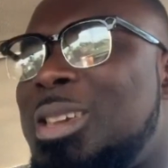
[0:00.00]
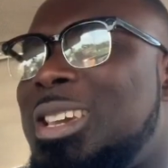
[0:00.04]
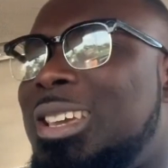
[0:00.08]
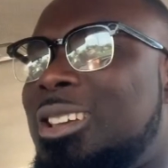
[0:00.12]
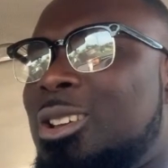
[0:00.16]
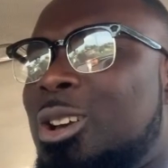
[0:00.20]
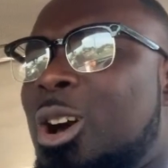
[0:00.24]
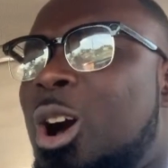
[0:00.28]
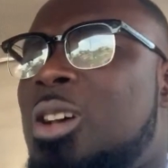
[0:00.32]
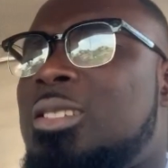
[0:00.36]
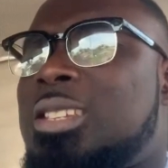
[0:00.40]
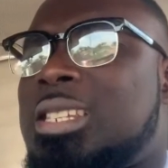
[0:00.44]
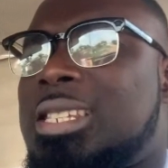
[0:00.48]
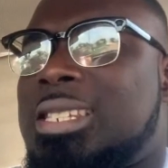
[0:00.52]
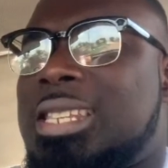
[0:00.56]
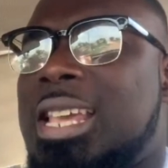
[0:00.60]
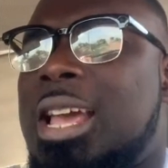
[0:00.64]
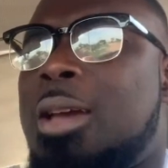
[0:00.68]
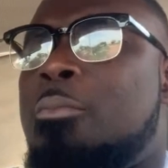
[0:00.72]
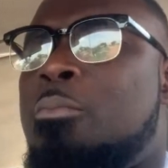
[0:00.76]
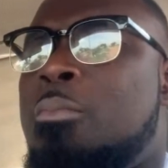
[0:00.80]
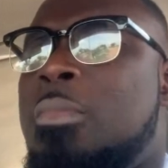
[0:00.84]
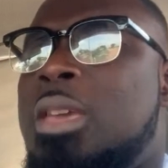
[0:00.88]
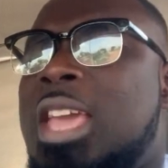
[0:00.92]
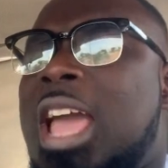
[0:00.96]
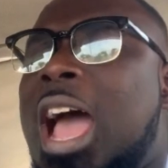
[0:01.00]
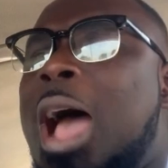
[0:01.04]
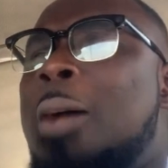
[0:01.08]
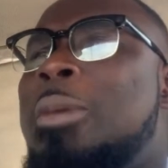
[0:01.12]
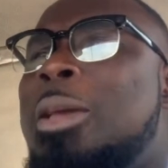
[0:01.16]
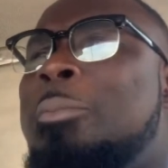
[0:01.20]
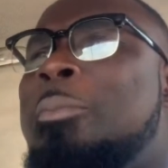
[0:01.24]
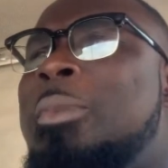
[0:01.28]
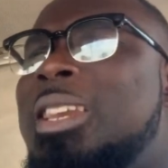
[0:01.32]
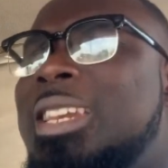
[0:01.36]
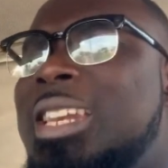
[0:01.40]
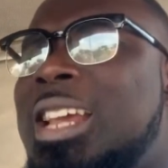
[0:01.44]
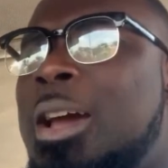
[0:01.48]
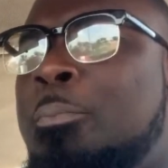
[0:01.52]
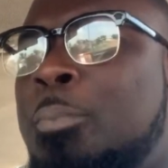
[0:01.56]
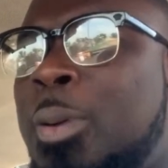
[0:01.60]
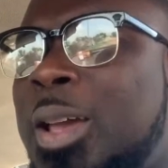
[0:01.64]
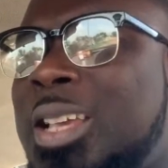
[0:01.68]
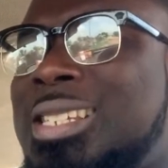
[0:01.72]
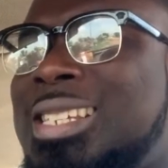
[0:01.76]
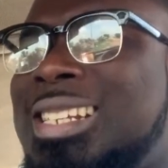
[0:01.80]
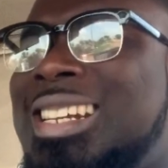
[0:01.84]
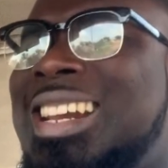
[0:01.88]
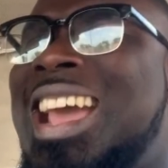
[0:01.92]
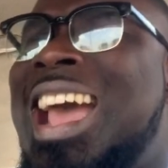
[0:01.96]
because say me I'm a media
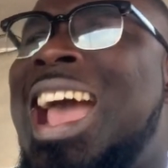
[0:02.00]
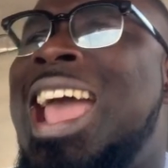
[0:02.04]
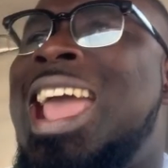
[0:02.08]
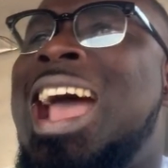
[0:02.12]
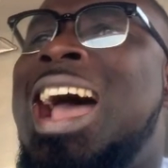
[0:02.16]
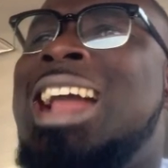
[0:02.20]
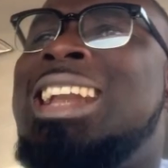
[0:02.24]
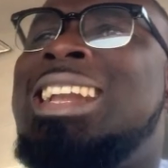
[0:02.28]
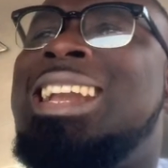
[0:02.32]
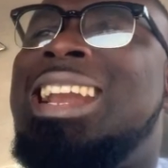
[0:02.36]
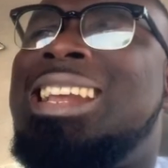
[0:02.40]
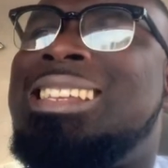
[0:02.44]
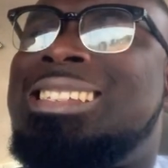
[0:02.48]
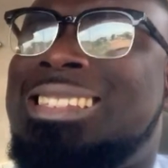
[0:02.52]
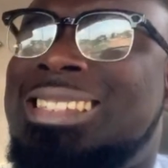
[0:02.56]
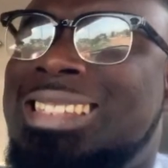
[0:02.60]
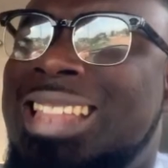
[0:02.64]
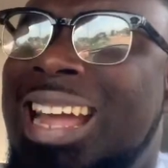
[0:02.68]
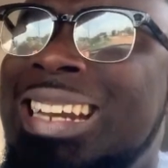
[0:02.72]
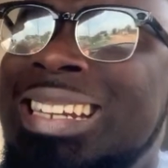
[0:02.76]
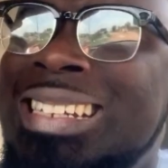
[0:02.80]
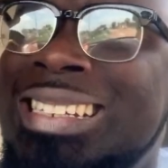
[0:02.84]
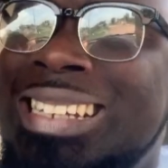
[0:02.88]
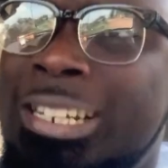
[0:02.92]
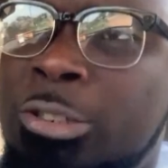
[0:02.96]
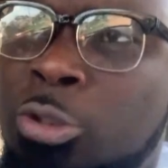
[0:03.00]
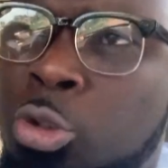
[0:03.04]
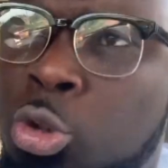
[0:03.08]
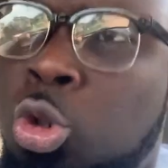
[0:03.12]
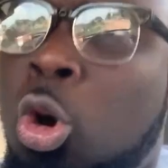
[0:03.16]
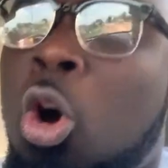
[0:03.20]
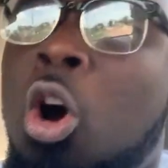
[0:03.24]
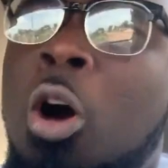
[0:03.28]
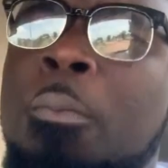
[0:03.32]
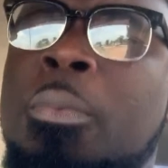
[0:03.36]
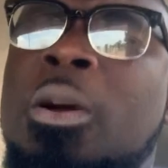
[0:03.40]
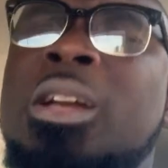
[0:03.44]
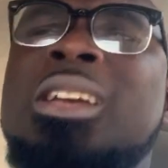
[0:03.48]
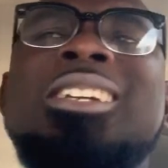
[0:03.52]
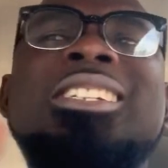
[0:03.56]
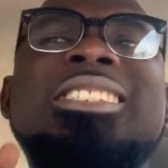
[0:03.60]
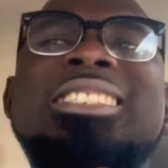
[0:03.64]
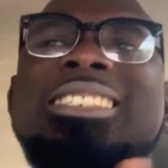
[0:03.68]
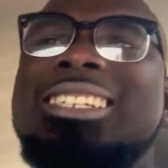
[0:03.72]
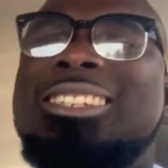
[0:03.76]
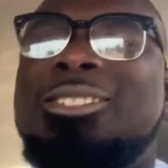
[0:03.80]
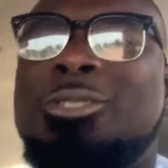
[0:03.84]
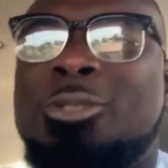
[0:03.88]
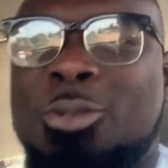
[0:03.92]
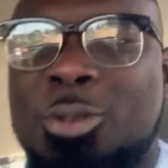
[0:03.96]
person. I understand the job
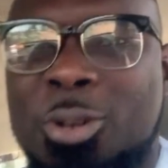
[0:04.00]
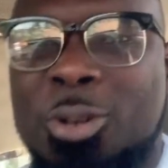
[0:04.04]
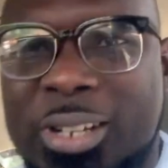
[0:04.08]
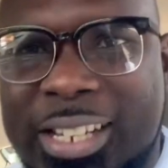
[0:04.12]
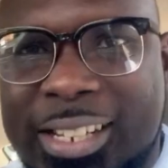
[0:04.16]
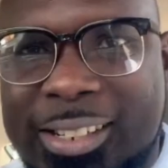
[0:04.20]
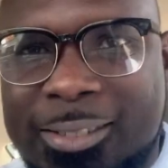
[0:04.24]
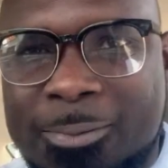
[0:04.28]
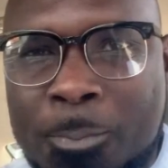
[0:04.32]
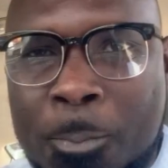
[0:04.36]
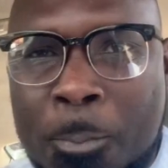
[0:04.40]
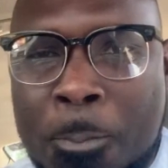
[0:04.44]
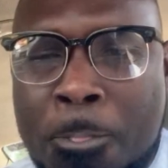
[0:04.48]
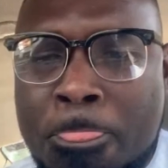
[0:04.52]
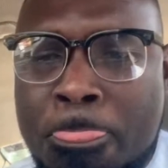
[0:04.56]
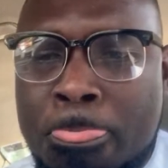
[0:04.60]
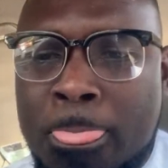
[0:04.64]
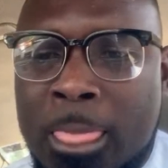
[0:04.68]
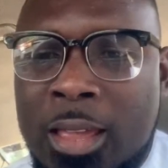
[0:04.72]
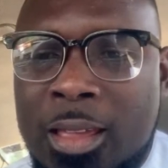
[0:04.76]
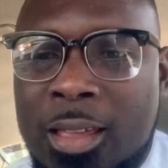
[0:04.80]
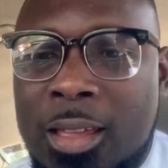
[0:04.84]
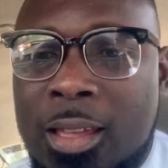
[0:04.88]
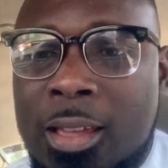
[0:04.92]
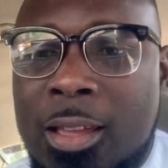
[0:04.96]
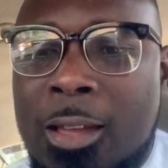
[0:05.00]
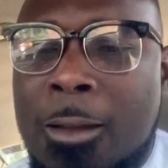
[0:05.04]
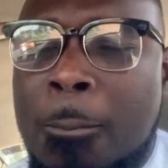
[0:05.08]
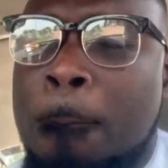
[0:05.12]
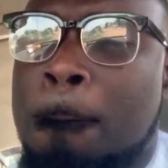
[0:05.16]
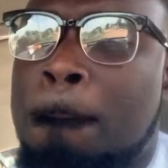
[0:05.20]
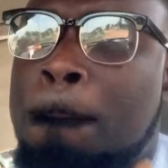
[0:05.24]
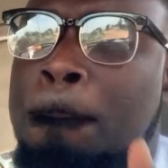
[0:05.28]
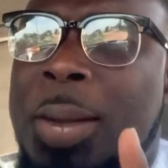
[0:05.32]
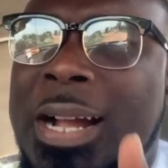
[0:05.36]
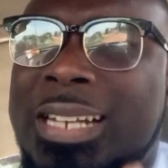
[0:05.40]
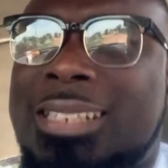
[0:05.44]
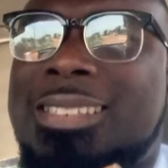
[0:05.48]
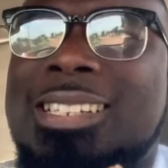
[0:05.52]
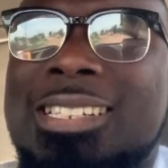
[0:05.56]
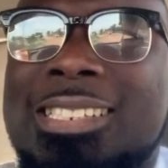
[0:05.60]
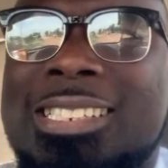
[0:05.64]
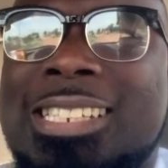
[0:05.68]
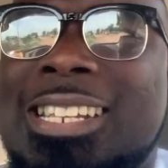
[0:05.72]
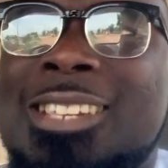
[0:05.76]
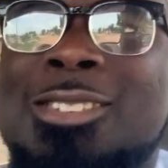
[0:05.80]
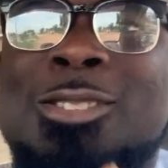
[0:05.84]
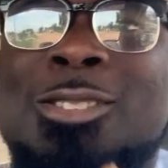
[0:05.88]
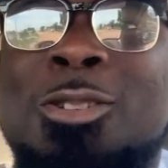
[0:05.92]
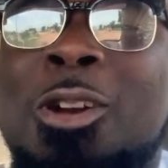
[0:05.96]
she is doing, but
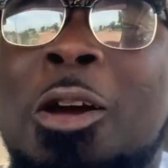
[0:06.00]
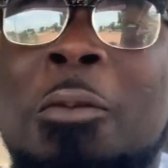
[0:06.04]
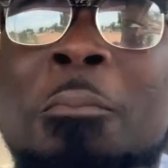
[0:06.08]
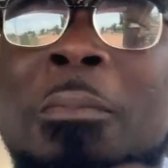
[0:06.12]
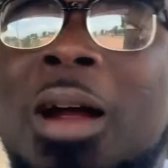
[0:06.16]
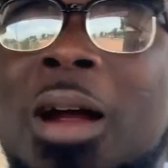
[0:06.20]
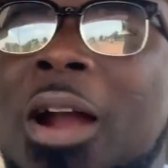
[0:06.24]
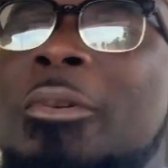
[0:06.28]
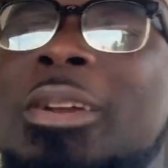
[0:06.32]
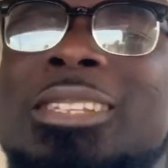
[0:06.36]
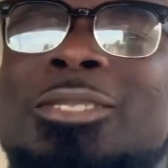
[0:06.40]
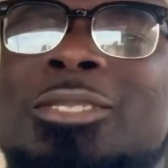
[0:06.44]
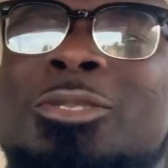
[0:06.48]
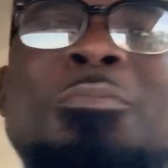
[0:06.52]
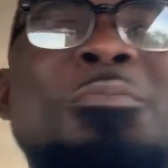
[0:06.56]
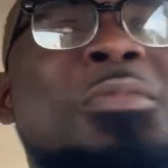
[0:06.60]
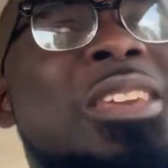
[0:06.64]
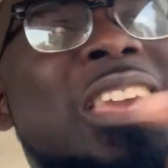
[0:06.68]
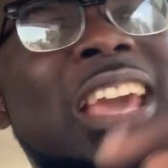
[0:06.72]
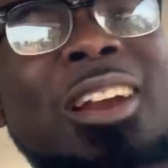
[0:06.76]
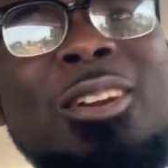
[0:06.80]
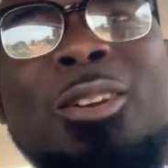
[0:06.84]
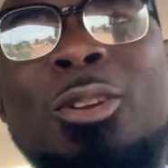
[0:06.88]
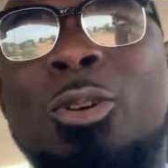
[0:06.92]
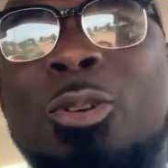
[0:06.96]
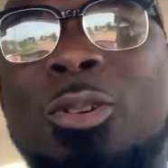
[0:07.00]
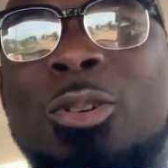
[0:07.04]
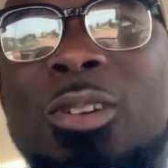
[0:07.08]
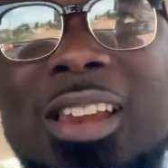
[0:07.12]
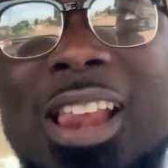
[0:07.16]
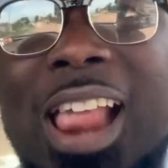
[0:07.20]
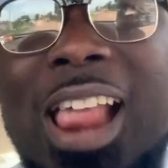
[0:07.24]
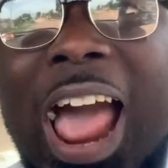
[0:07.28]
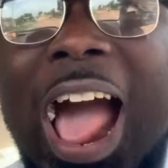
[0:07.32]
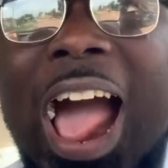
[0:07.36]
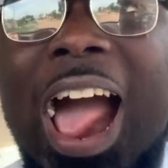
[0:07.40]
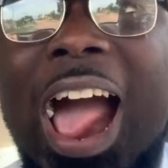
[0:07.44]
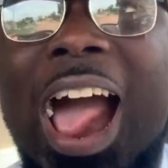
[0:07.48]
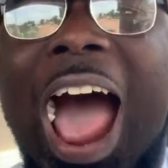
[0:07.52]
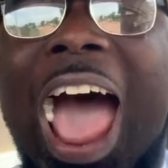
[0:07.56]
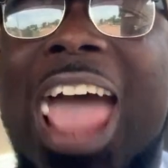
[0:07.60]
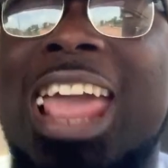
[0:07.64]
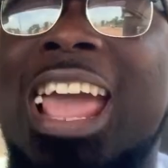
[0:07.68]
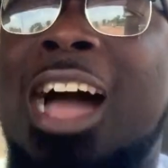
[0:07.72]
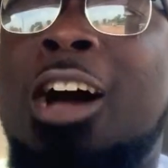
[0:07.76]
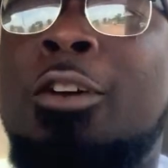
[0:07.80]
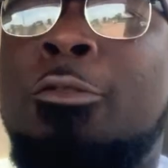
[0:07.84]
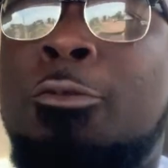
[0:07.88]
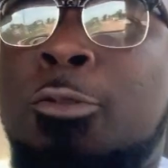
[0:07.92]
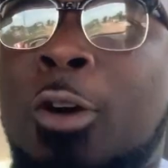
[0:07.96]
she is not married to me alone. I
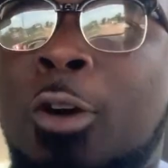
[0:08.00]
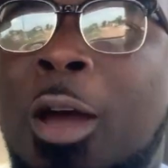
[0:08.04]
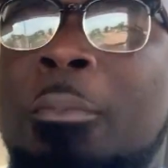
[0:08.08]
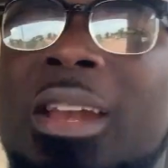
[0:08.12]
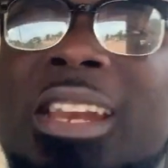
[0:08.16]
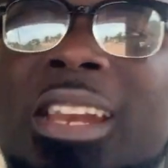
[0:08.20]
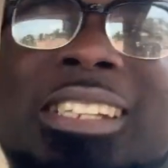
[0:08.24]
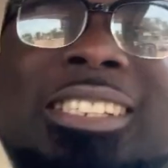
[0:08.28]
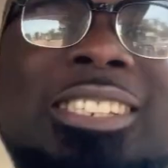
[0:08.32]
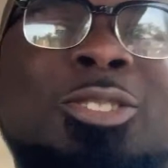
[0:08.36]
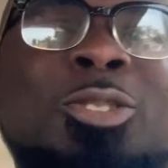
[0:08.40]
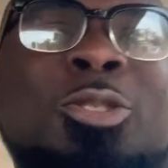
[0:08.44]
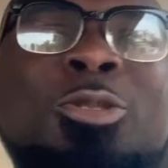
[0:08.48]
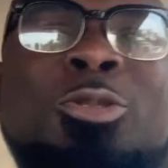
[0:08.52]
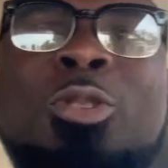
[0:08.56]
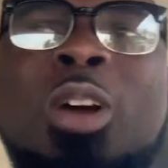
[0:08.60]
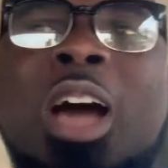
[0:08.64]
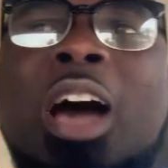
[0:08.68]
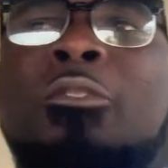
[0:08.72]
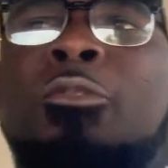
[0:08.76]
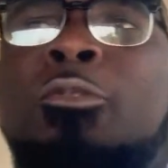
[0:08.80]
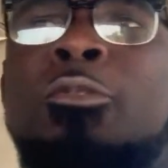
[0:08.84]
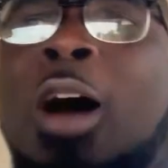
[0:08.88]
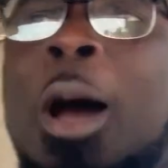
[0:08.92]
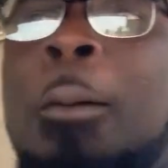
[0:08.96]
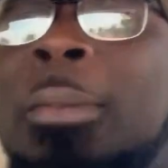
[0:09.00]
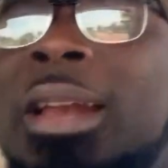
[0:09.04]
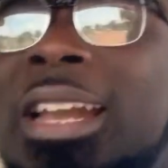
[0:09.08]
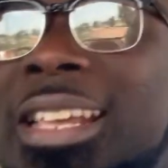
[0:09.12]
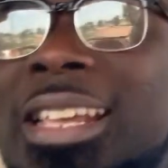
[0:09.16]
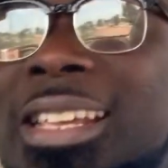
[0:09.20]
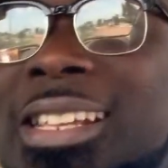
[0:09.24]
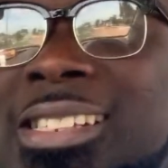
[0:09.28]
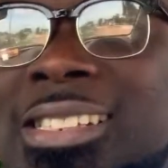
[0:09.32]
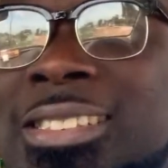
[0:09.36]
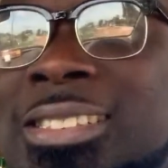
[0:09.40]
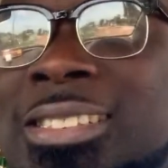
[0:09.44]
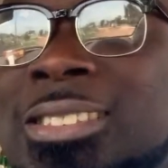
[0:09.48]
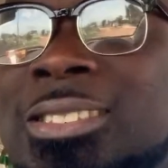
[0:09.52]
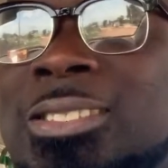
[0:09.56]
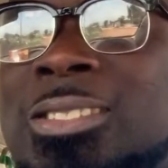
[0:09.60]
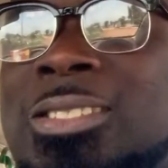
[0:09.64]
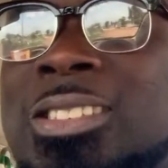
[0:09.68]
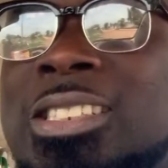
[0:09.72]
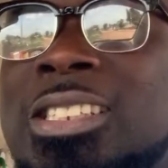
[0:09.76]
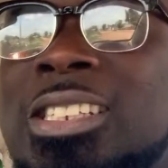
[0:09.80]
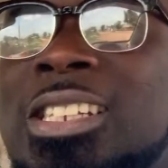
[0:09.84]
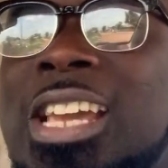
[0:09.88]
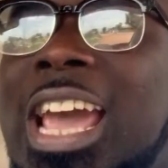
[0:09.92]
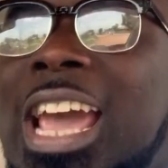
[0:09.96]
have family, she also have family,
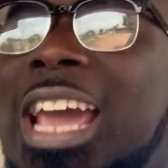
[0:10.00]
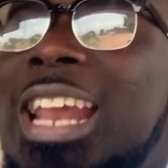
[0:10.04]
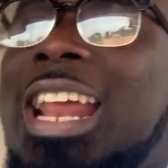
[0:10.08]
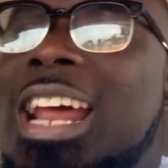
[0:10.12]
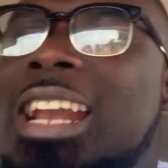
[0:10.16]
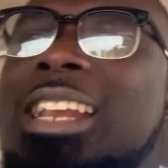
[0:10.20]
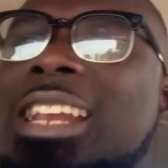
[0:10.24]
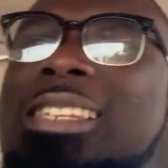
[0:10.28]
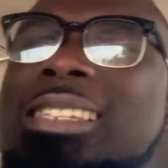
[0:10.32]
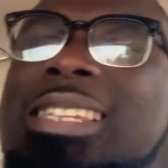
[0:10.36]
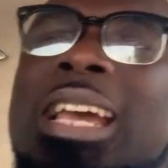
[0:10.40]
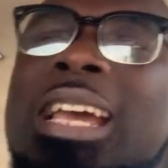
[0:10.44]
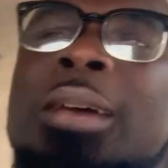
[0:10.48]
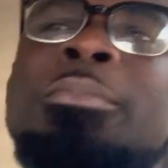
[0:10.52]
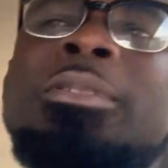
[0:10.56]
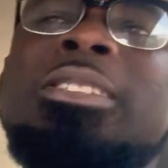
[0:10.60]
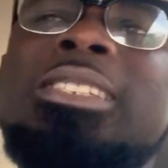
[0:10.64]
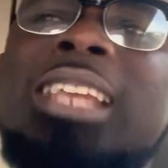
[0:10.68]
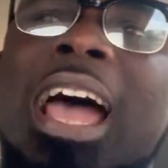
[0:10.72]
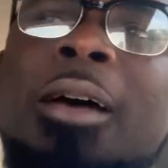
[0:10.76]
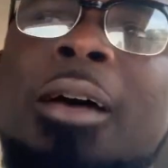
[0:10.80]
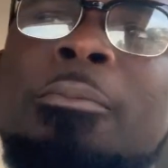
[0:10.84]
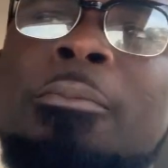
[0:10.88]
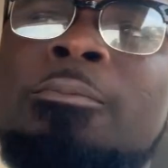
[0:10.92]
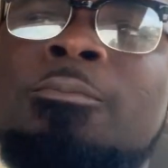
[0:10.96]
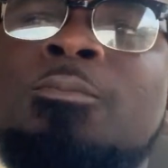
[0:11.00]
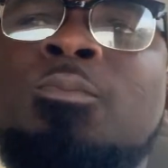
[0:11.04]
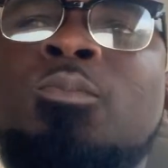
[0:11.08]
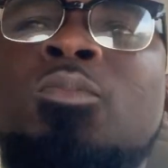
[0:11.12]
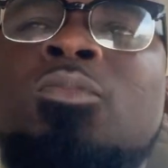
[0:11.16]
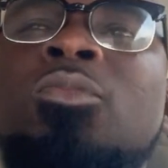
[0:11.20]
and at the same time